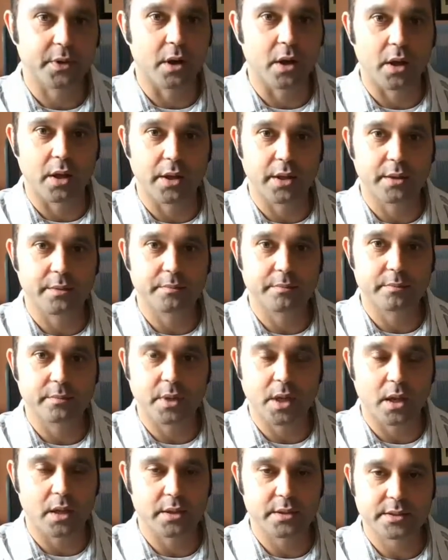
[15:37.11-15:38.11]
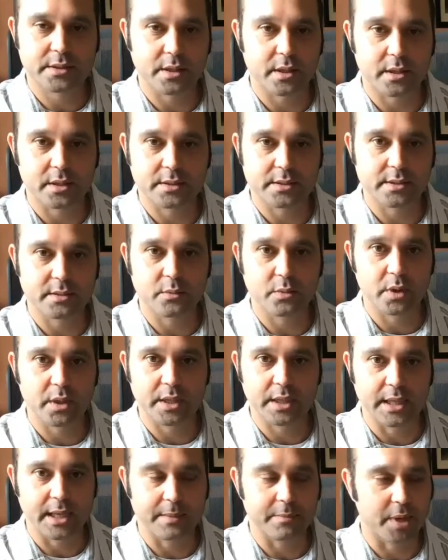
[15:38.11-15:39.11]
all songs that work
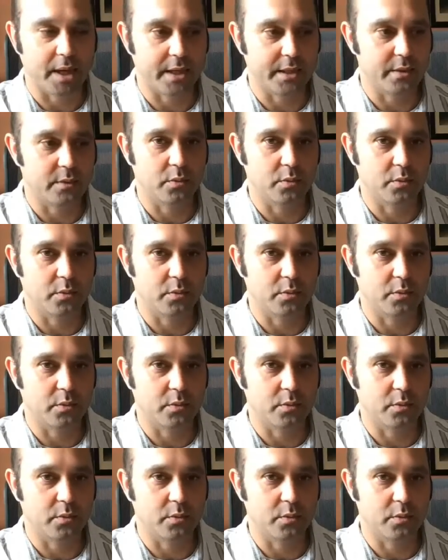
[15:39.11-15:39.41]
in A minor.